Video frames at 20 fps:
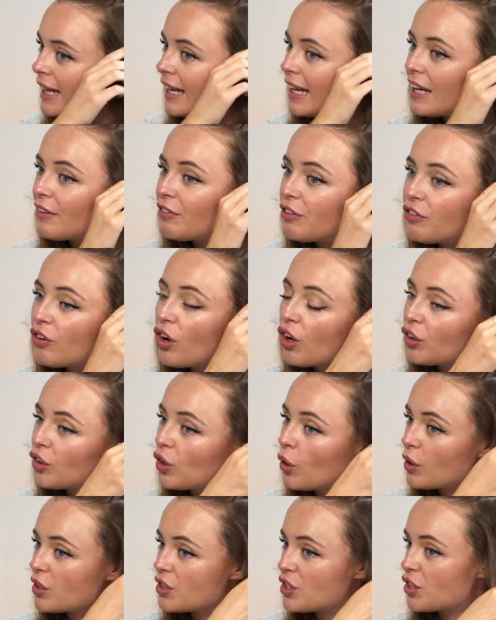If you've got
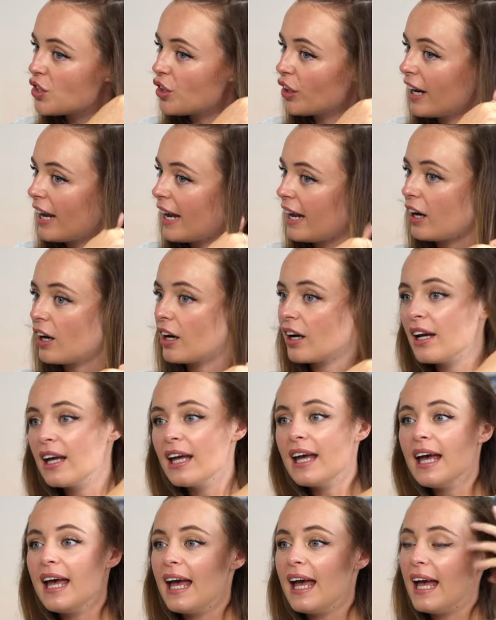knots in your hair,
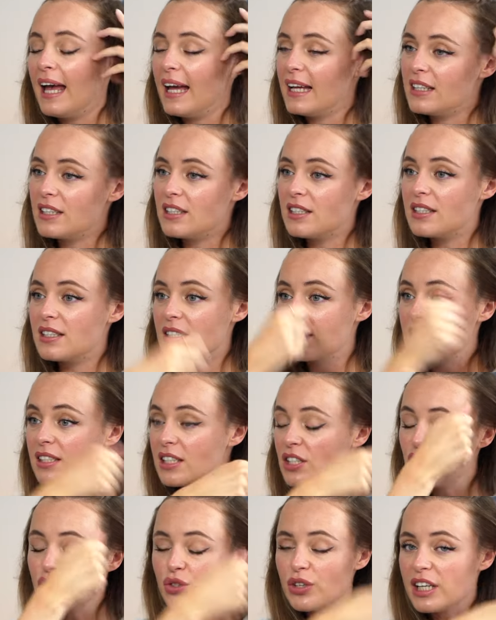it's
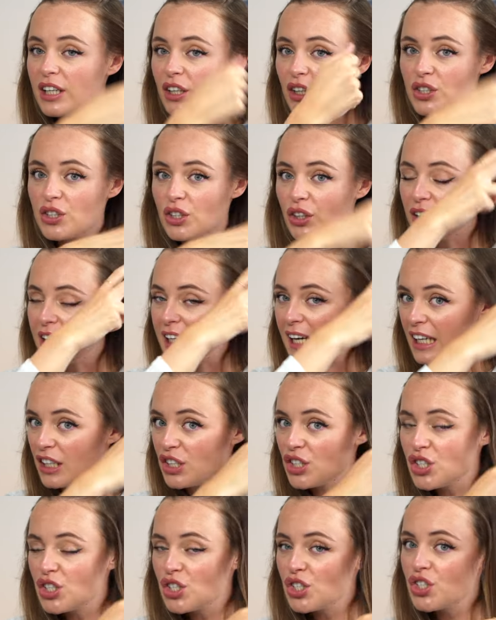the straightener is going to get
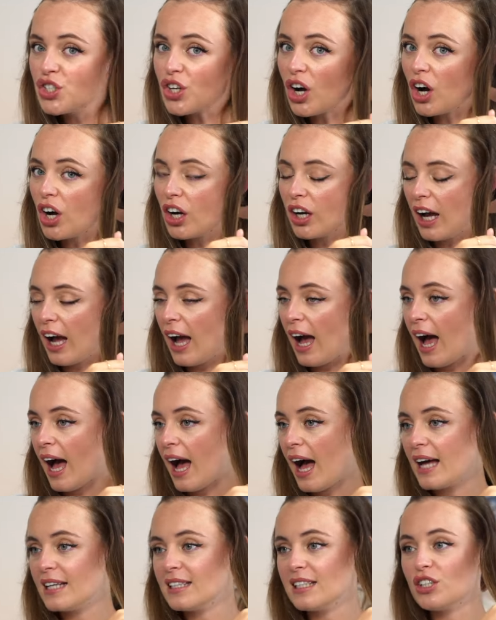stuck
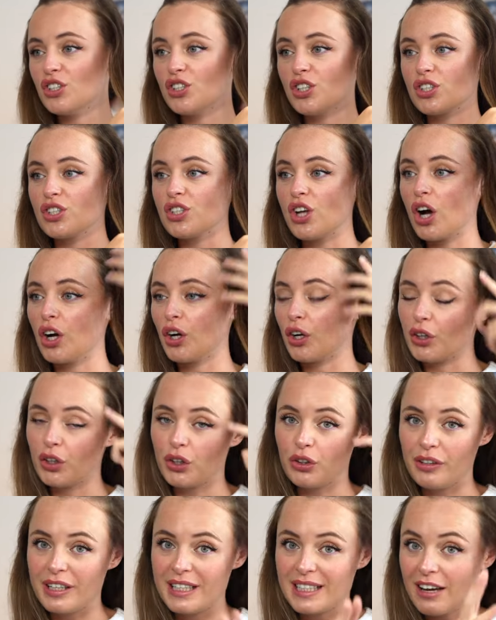and it's just not going to
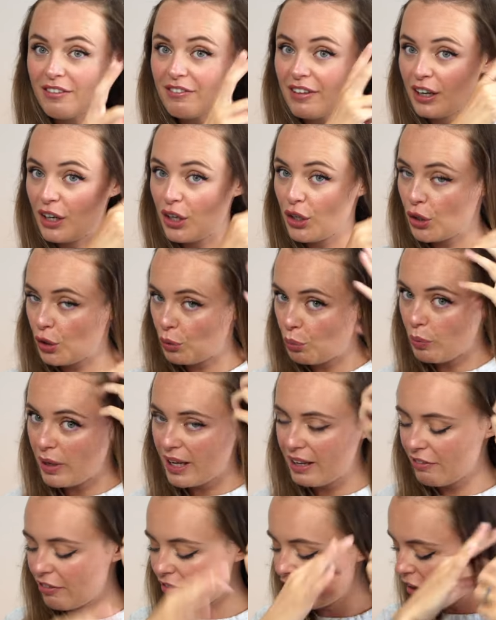create a very good
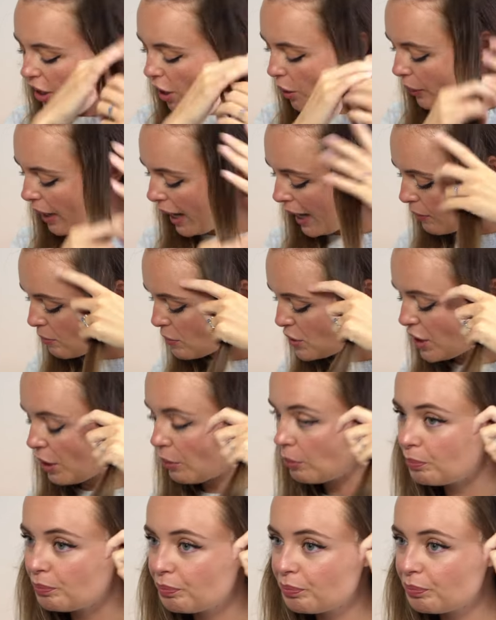wave. Okay, so.